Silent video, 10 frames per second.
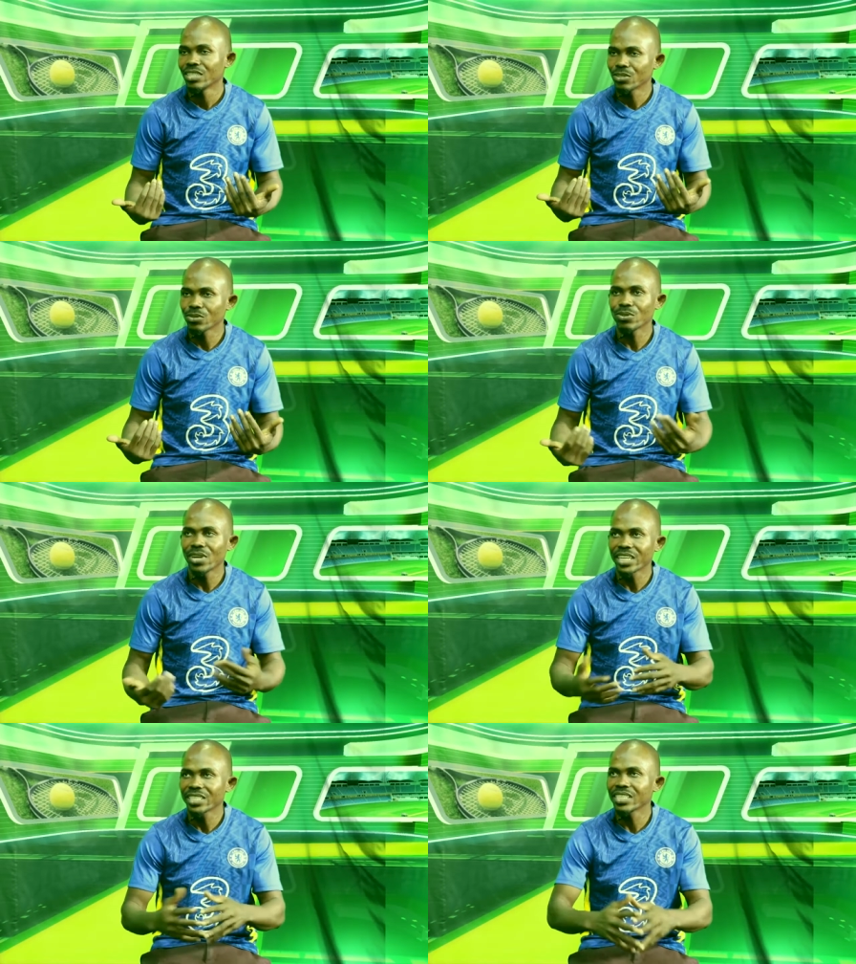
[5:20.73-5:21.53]
So
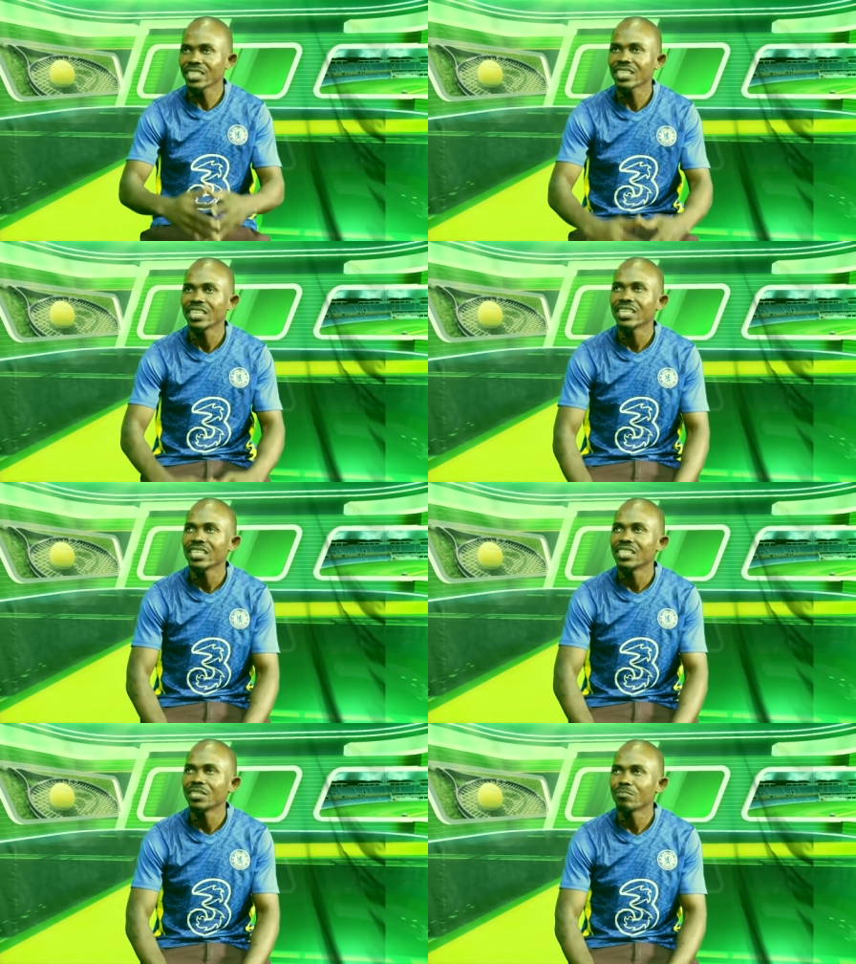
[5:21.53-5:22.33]
I think
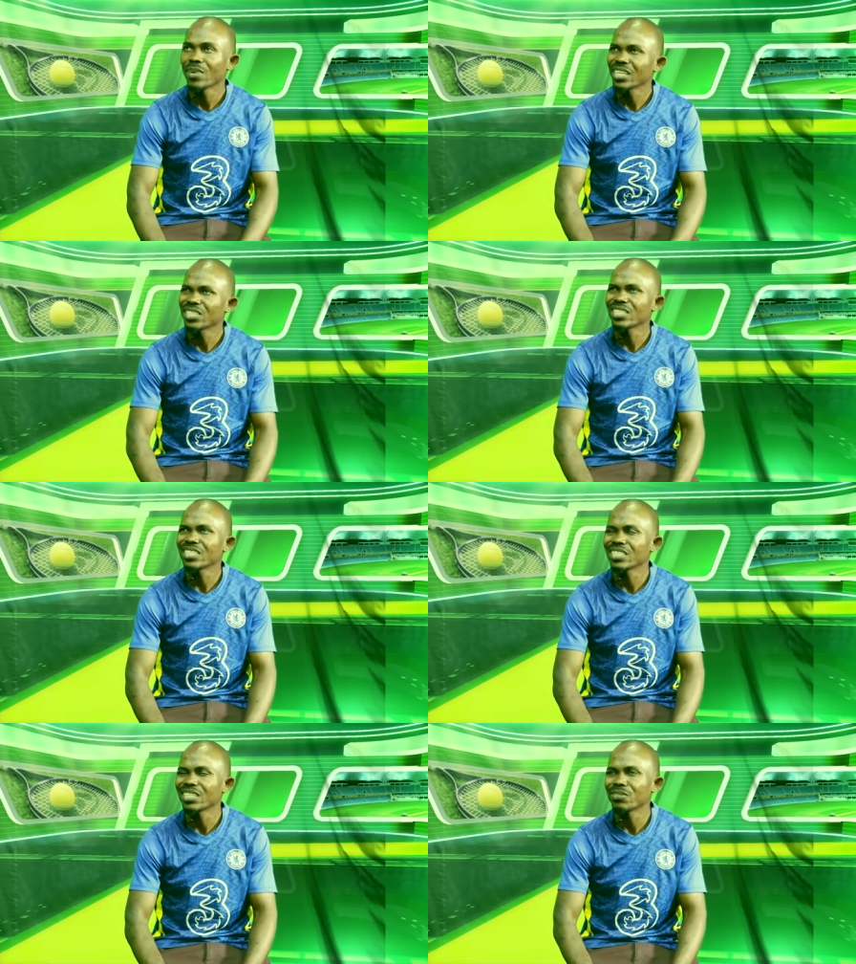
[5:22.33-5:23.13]
the
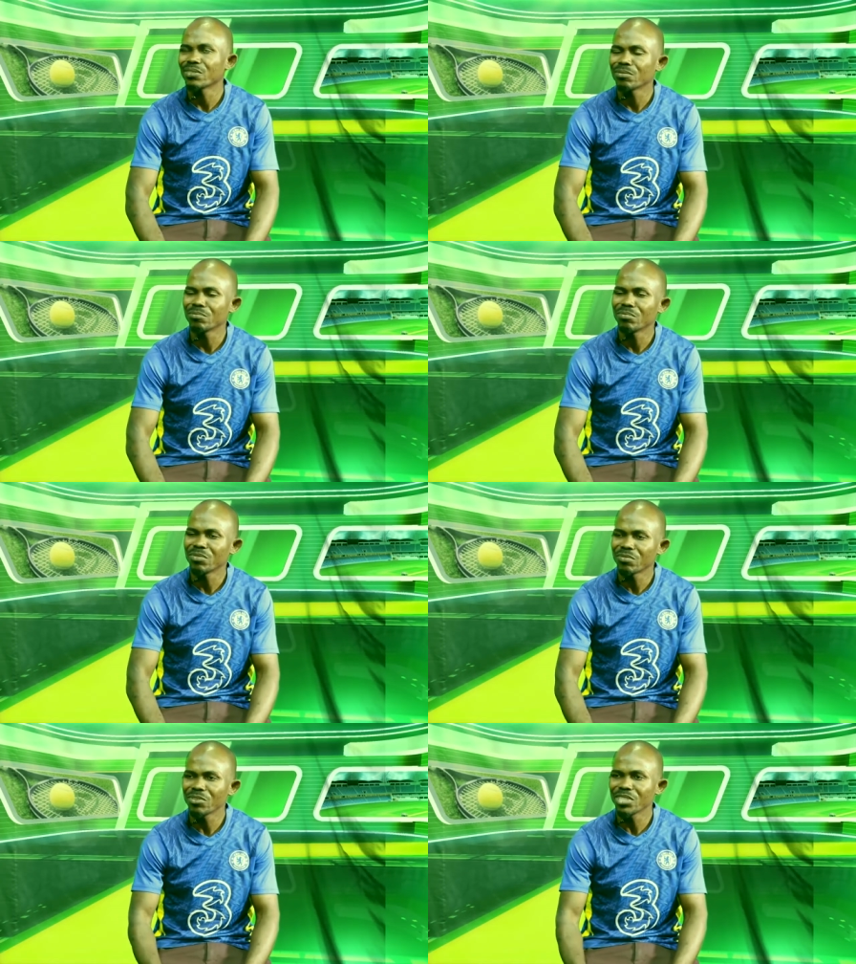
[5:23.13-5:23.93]
match
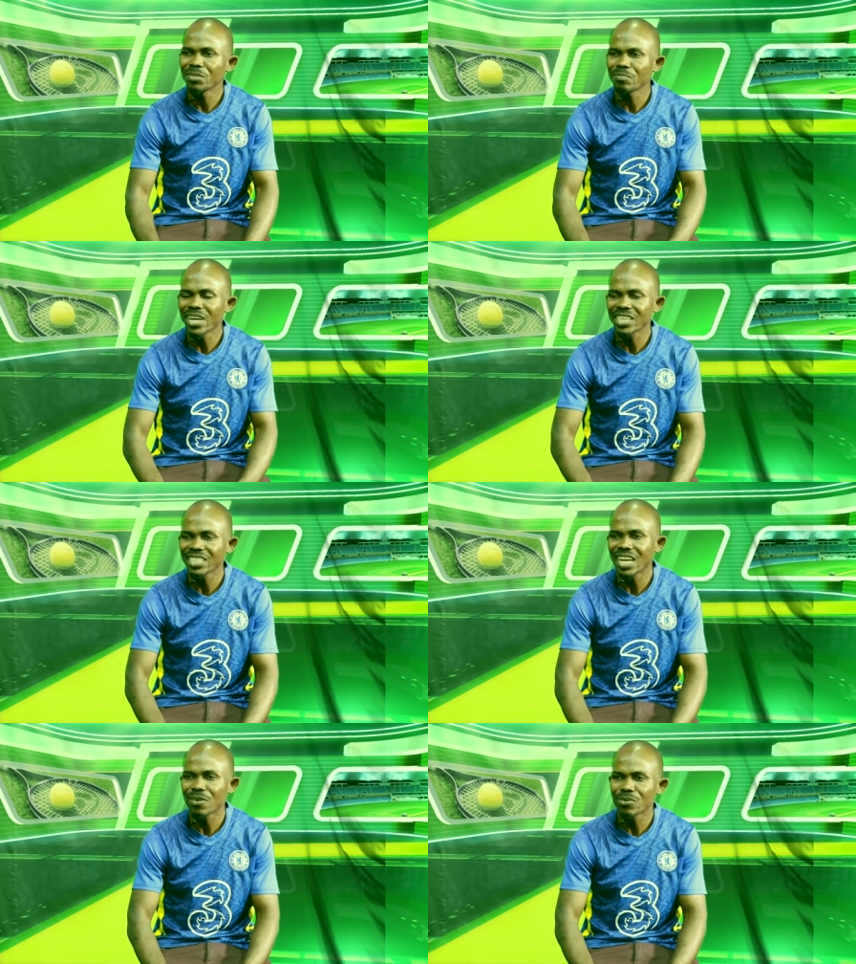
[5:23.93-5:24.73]
before the
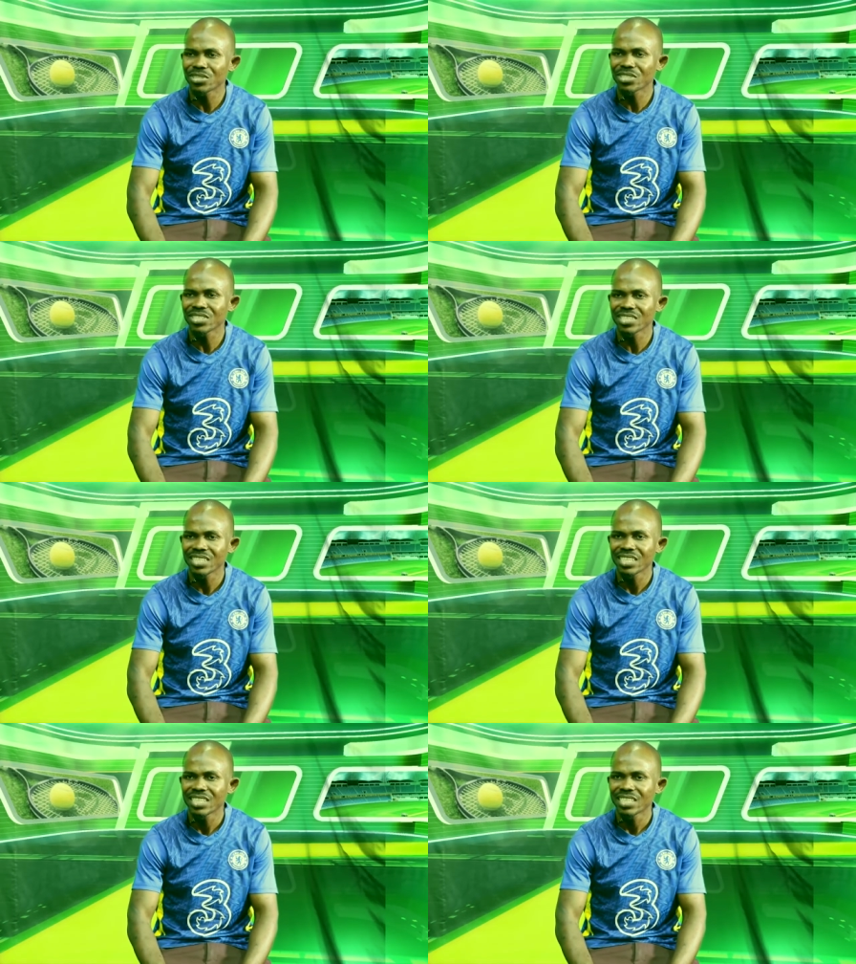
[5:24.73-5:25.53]
match, I was
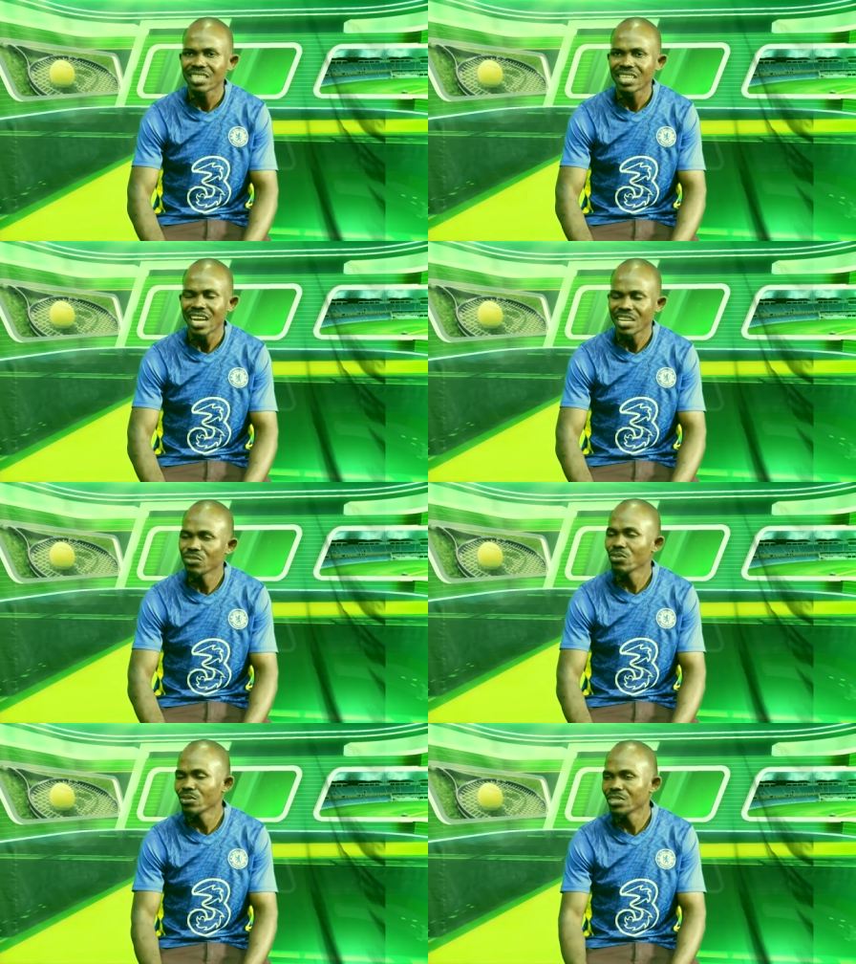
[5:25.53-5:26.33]
I
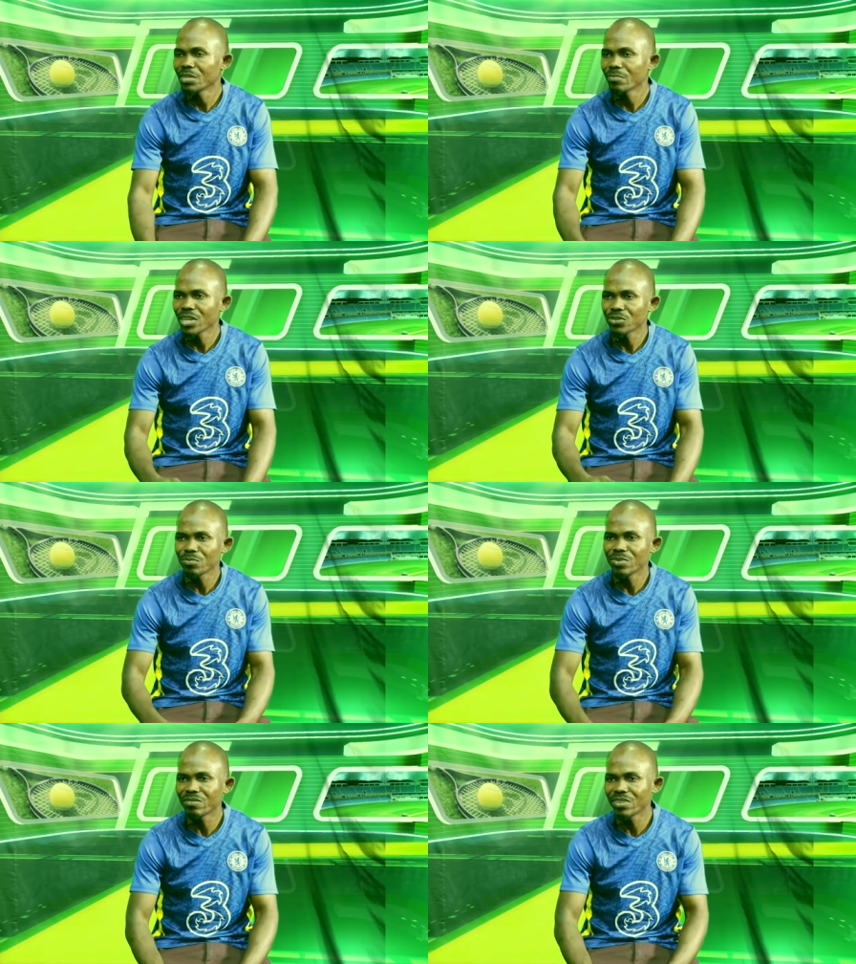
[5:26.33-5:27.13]
know the match
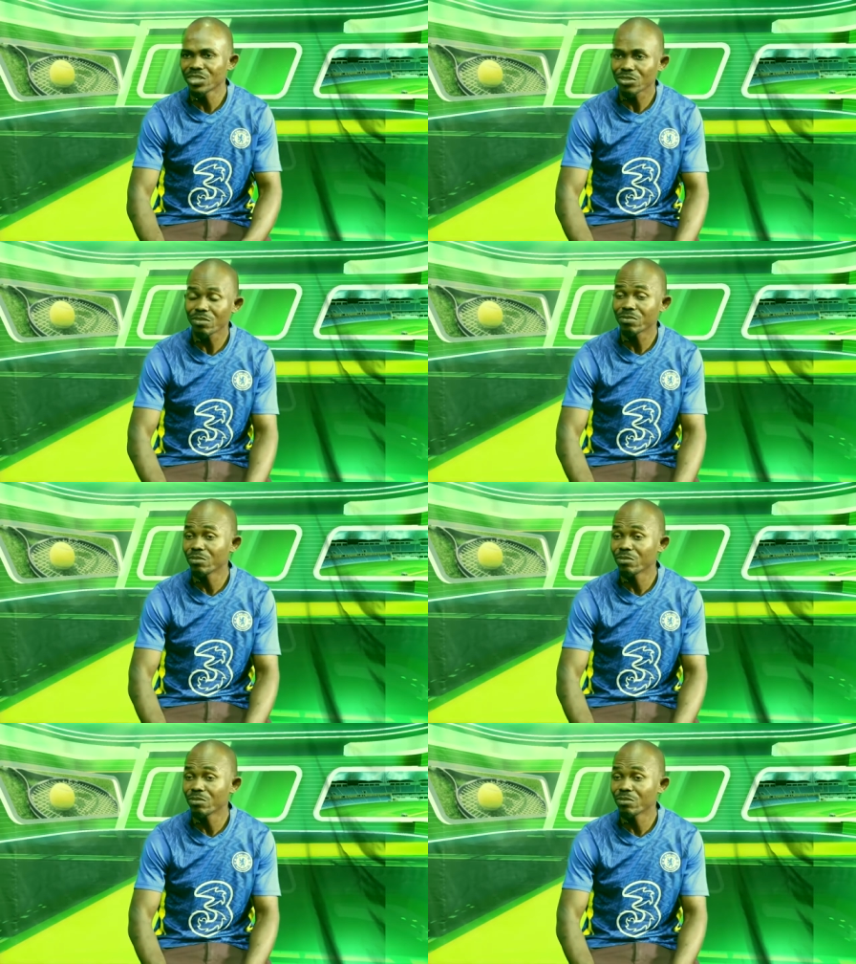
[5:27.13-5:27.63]
will be a very tough